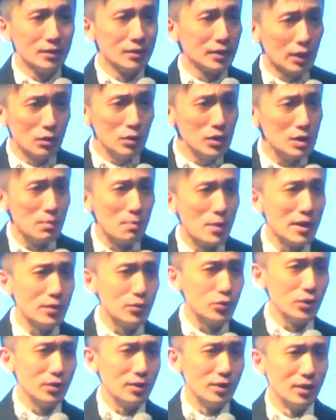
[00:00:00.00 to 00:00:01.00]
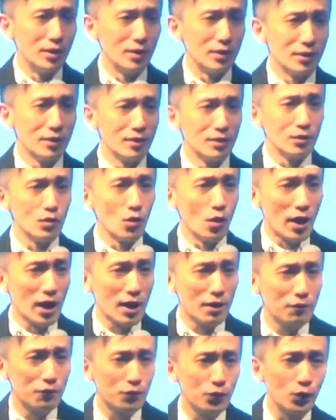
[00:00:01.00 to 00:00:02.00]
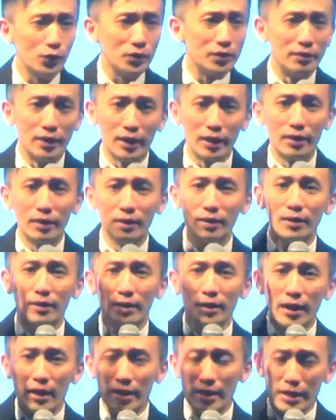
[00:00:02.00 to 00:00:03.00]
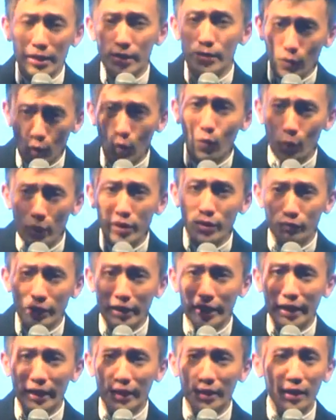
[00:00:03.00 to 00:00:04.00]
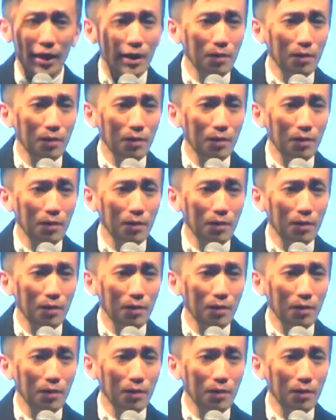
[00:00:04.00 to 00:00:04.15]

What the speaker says: Can you imagine your handphone, right, is always ringing?